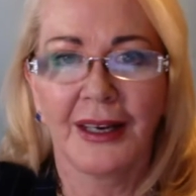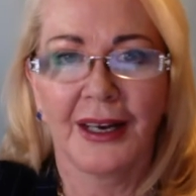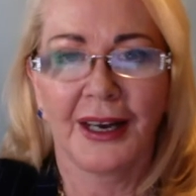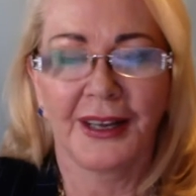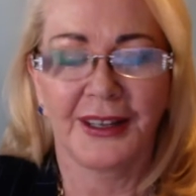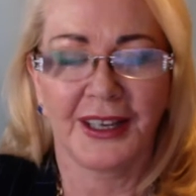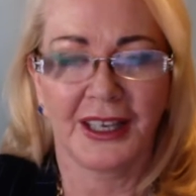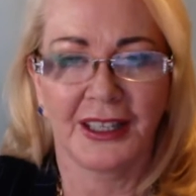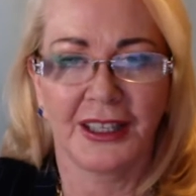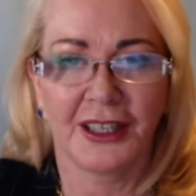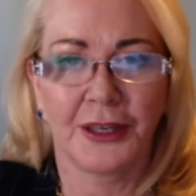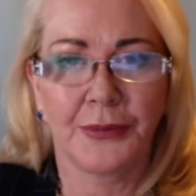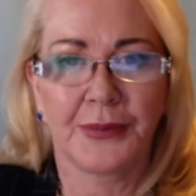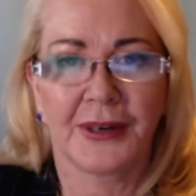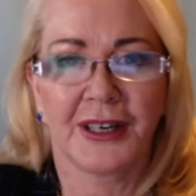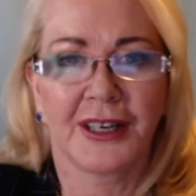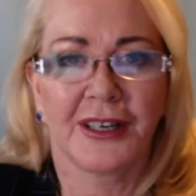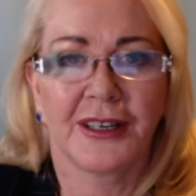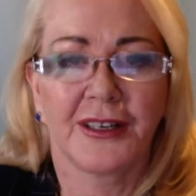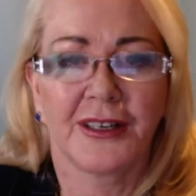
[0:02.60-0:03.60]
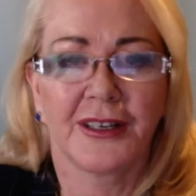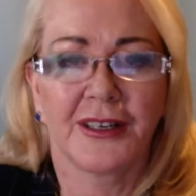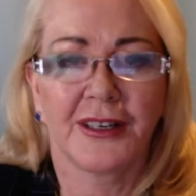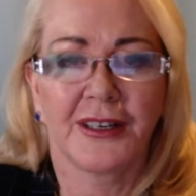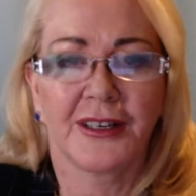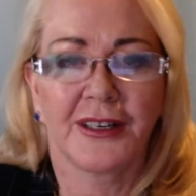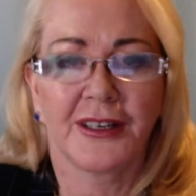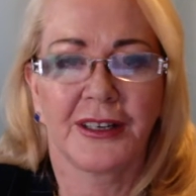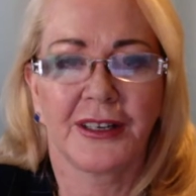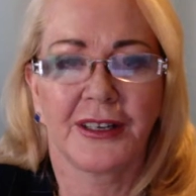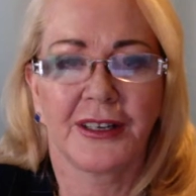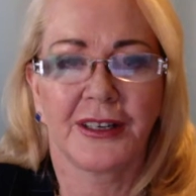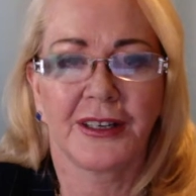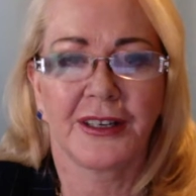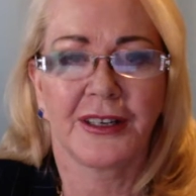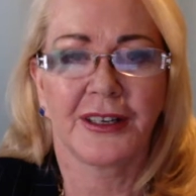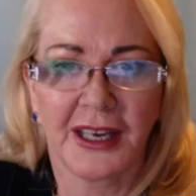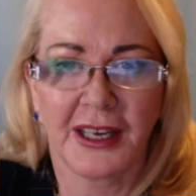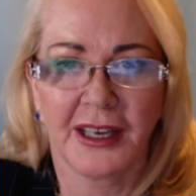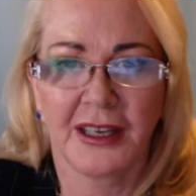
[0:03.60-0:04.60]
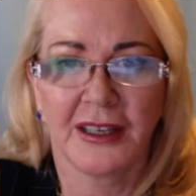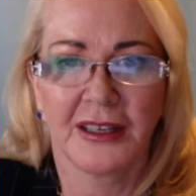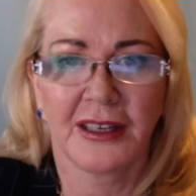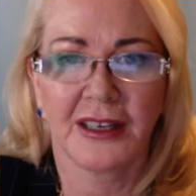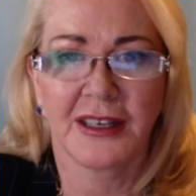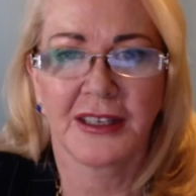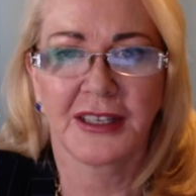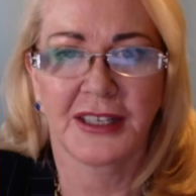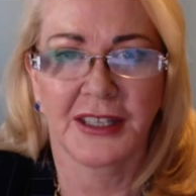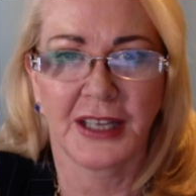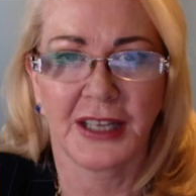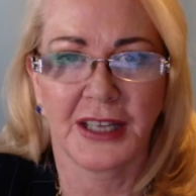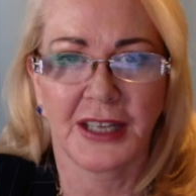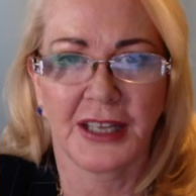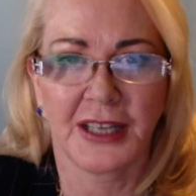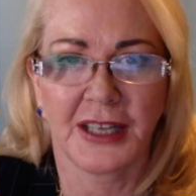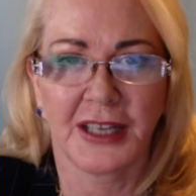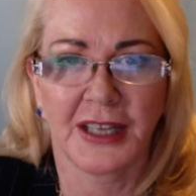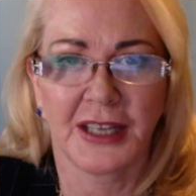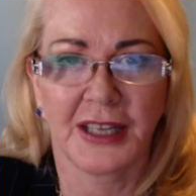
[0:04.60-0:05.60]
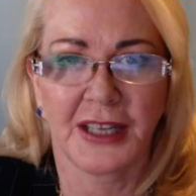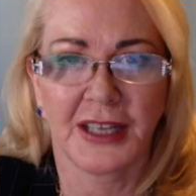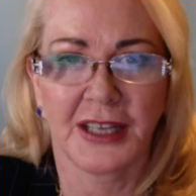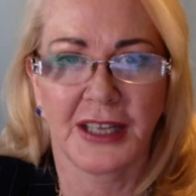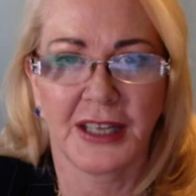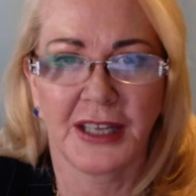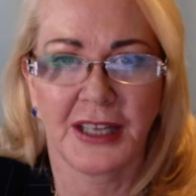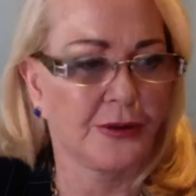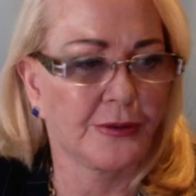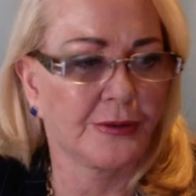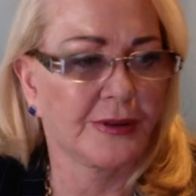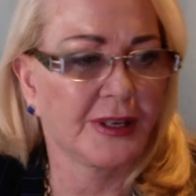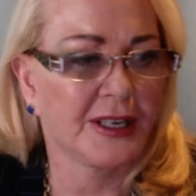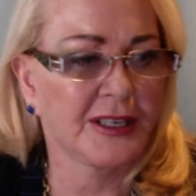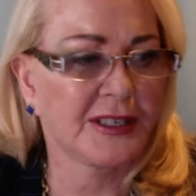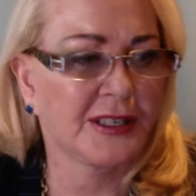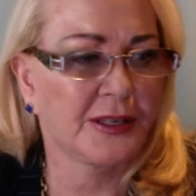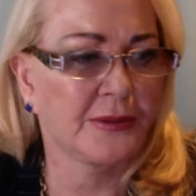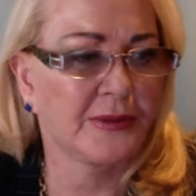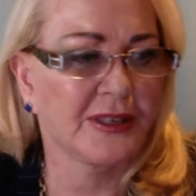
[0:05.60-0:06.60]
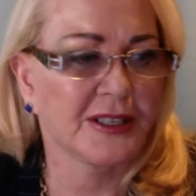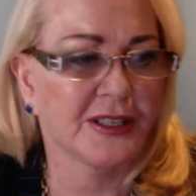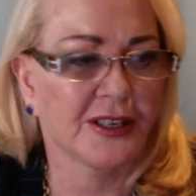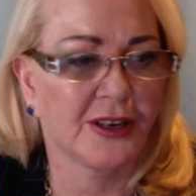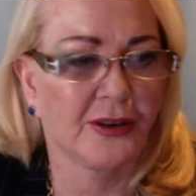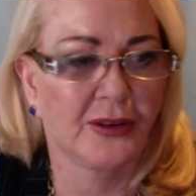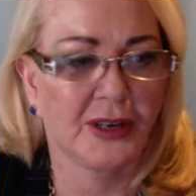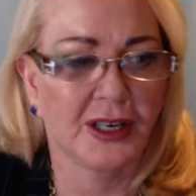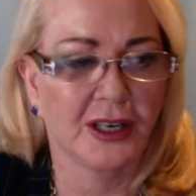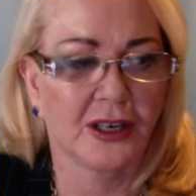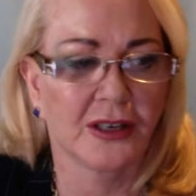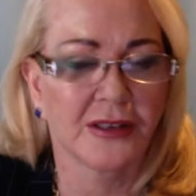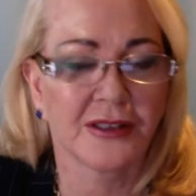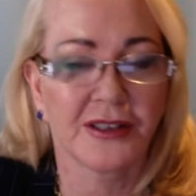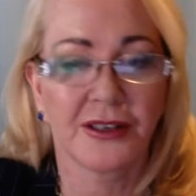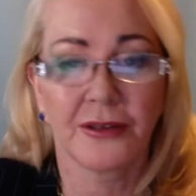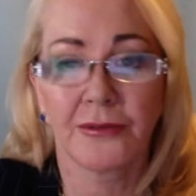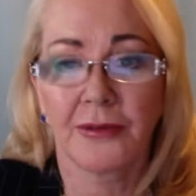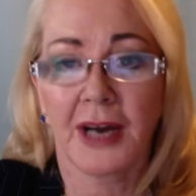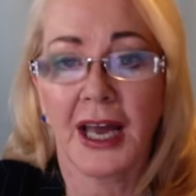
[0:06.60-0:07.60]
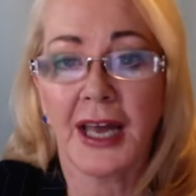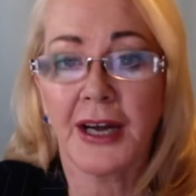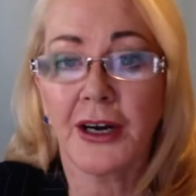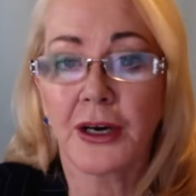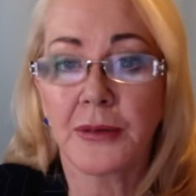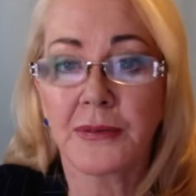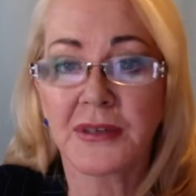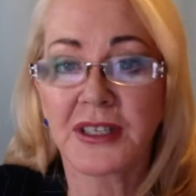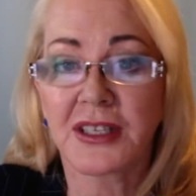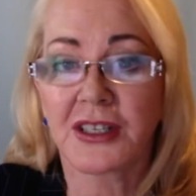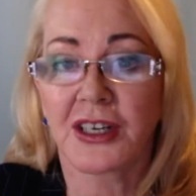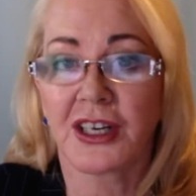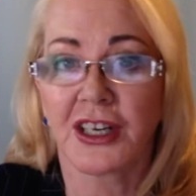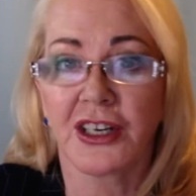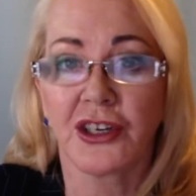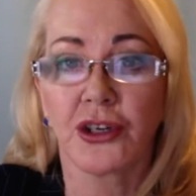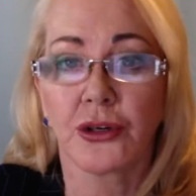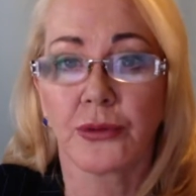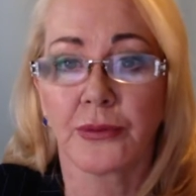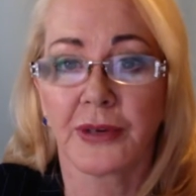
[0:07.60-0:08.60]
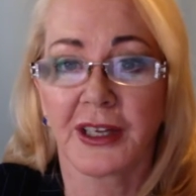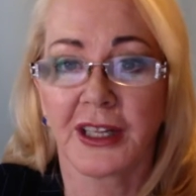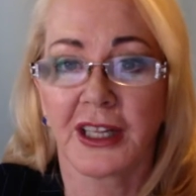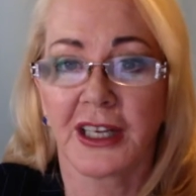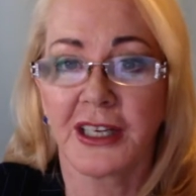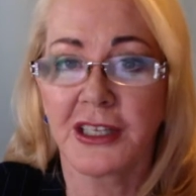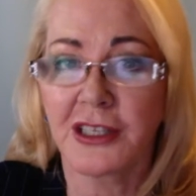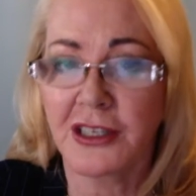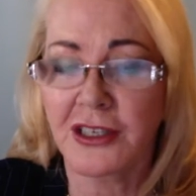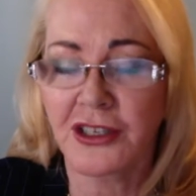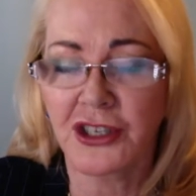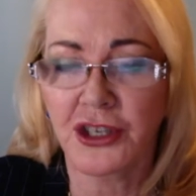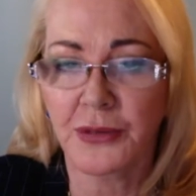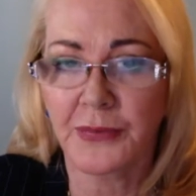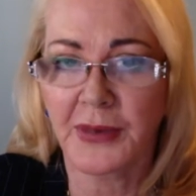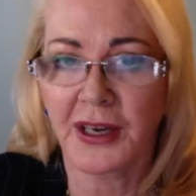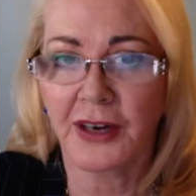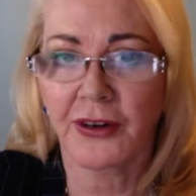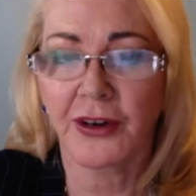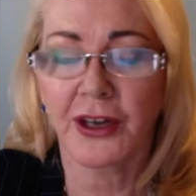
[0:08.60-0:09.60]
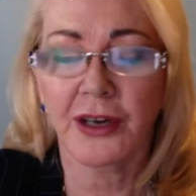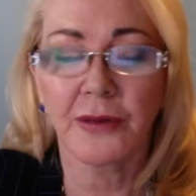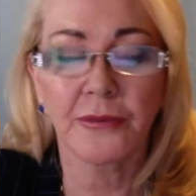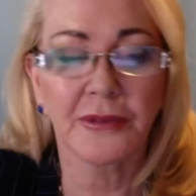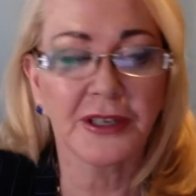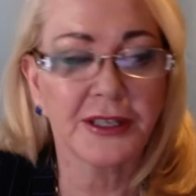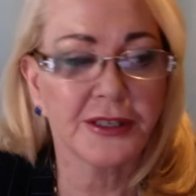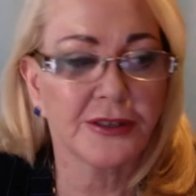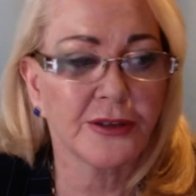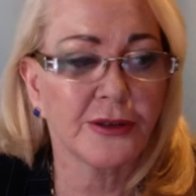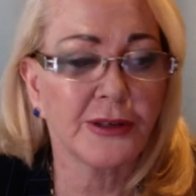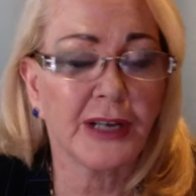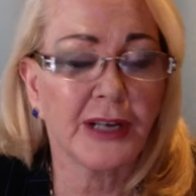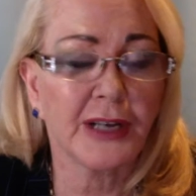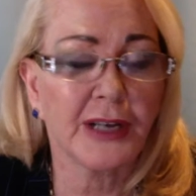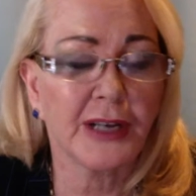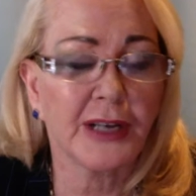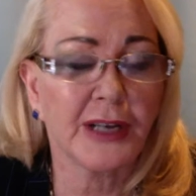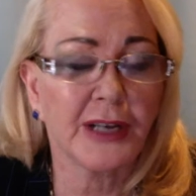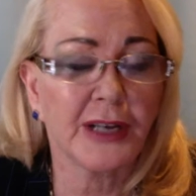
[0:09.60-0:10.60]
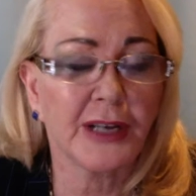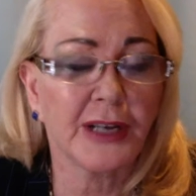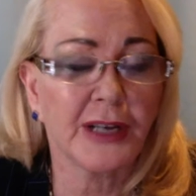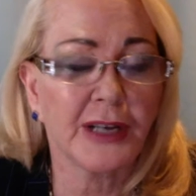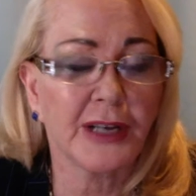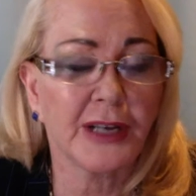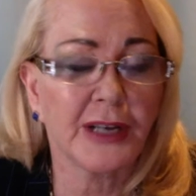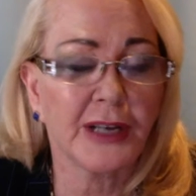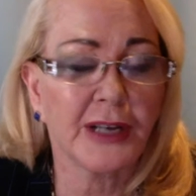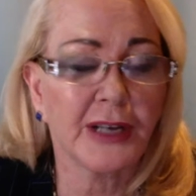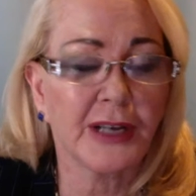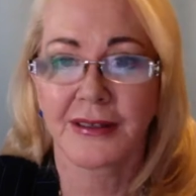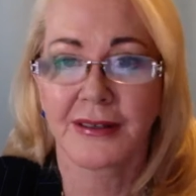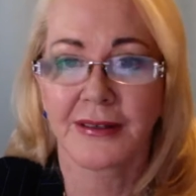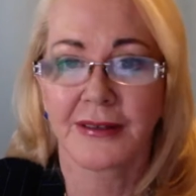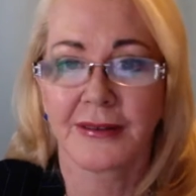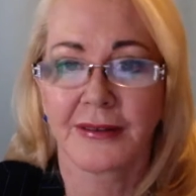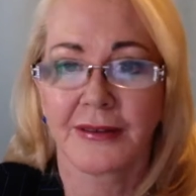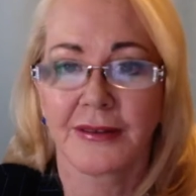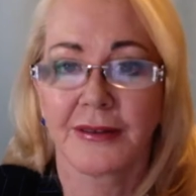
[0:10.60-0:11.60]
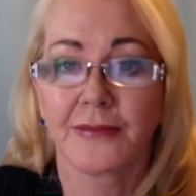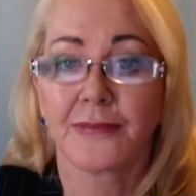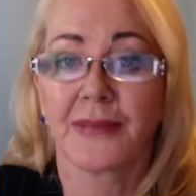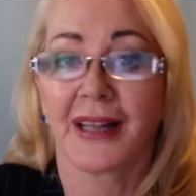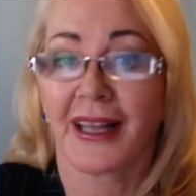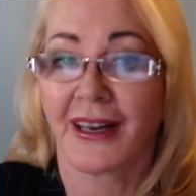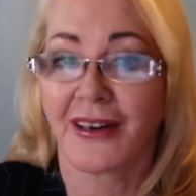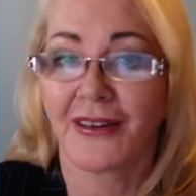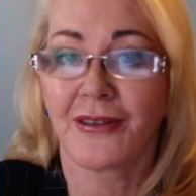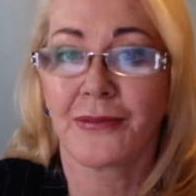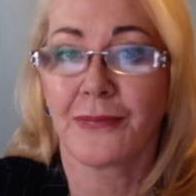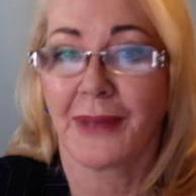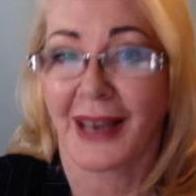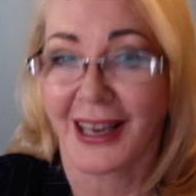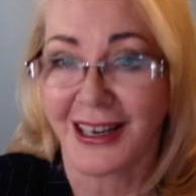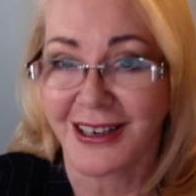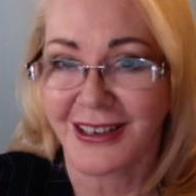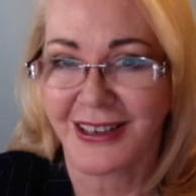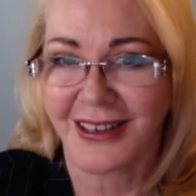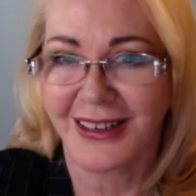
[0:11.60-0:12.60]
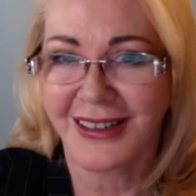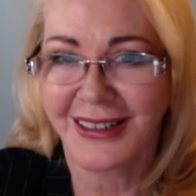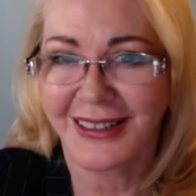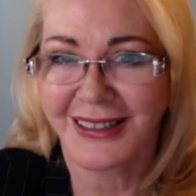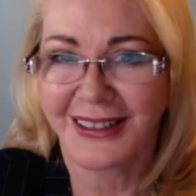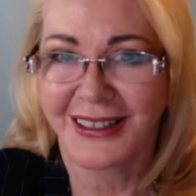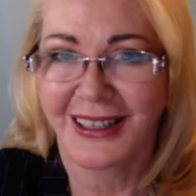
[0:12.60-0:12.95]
Hi there, Libra. This is my snapshot for you. Let's see what's going on. So right opposite in your relationship area, we still have Mars, planet of passion,